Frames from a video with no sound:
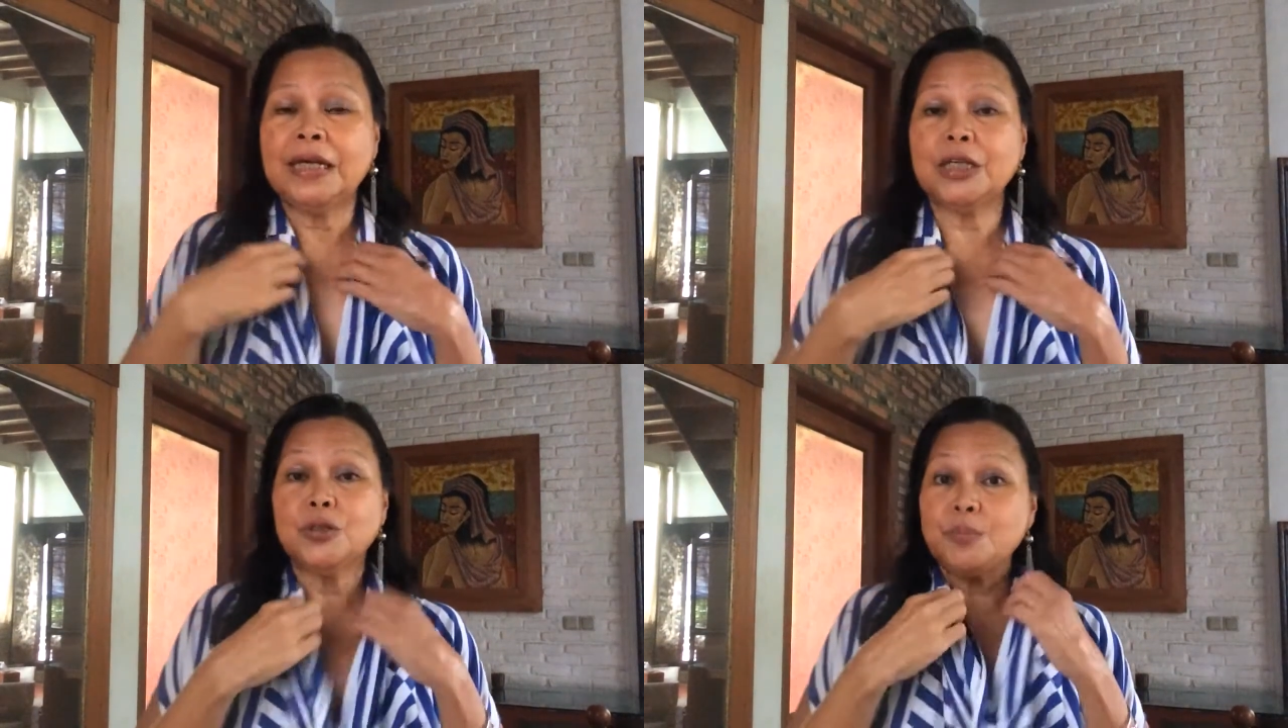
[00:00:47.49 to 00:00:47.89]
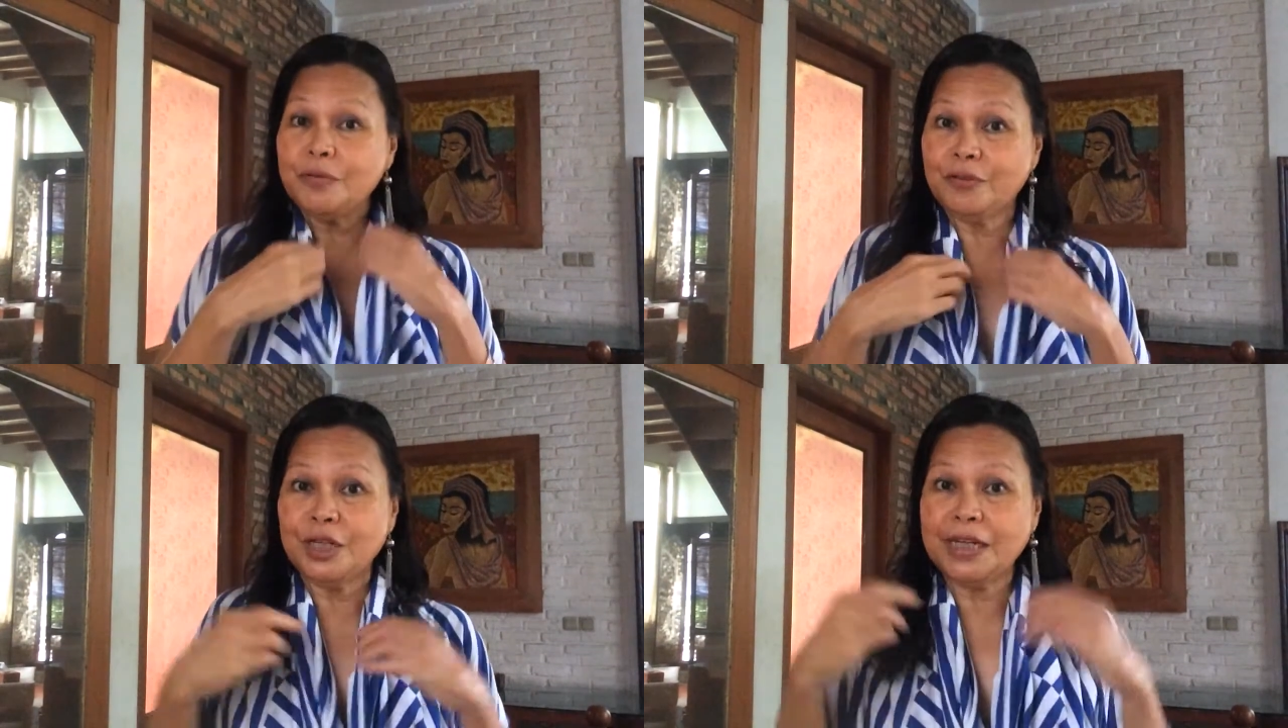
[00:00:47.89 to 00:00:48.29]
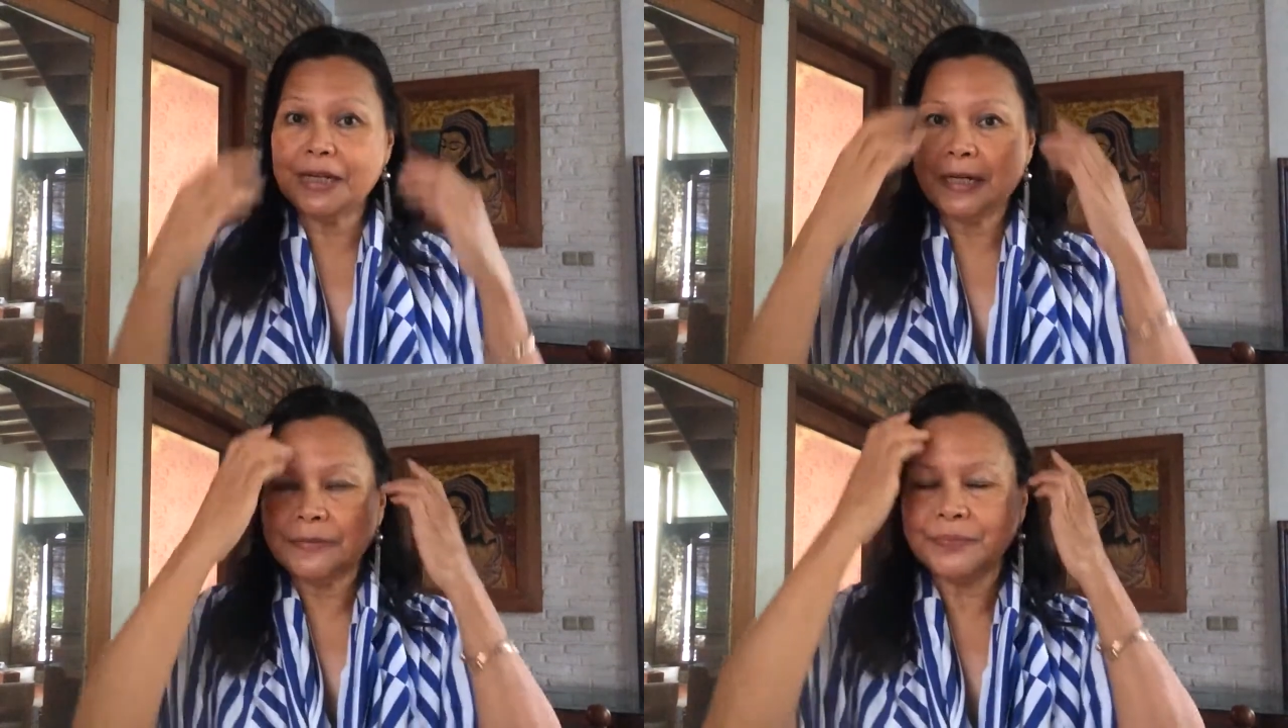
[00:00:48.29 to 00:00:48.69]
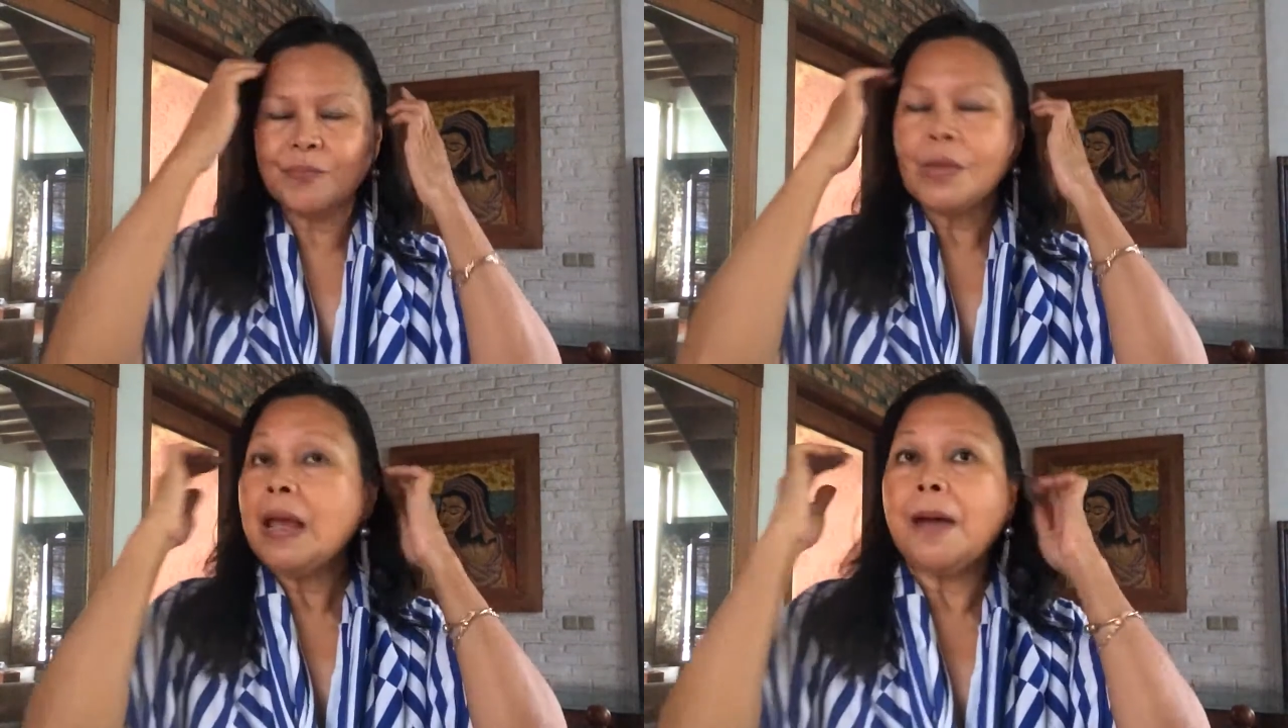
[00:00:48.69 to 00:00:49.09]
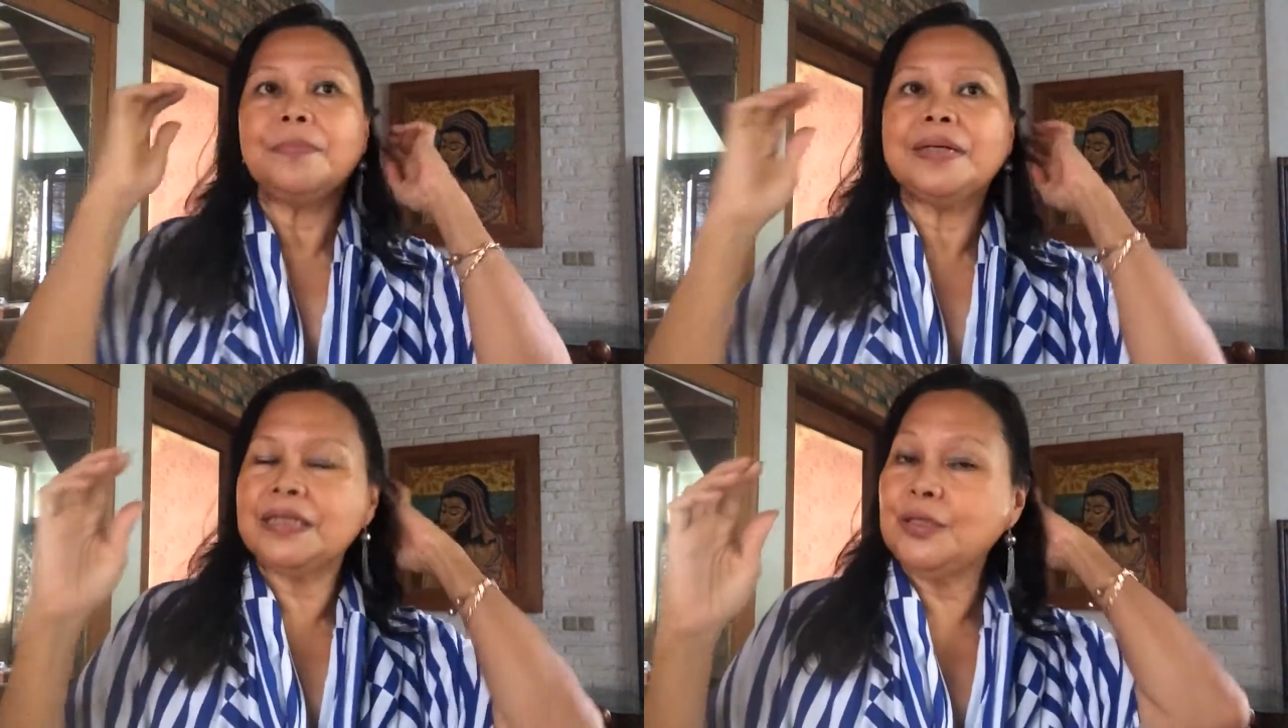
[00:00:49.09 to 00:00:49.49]
it could be for dinner,
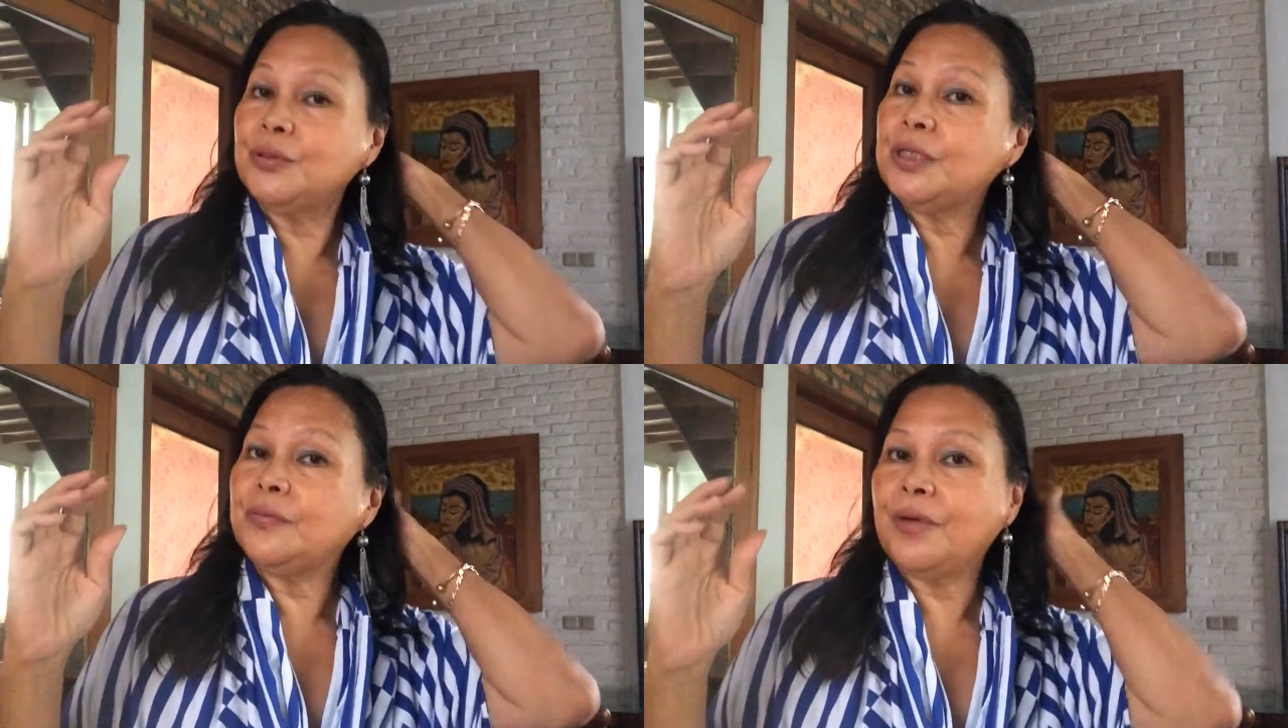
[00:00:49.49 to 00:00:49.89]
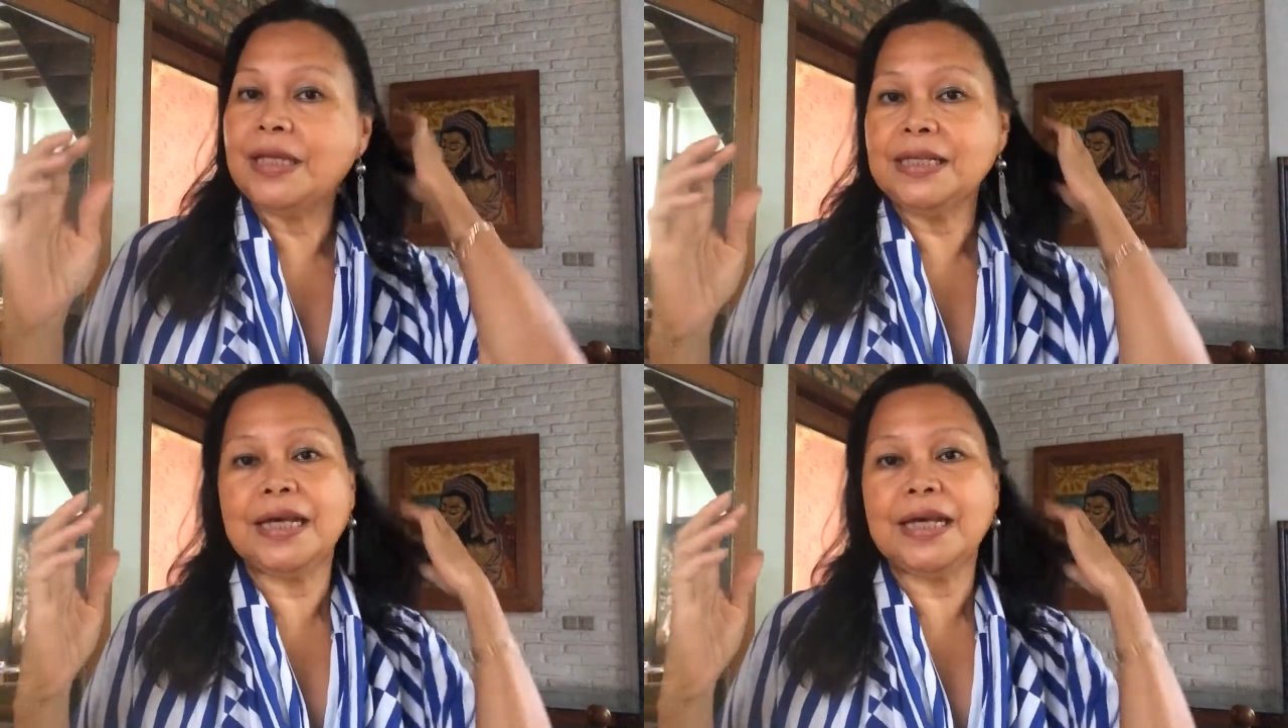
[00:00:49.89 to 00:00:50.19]
but he couldn't wait.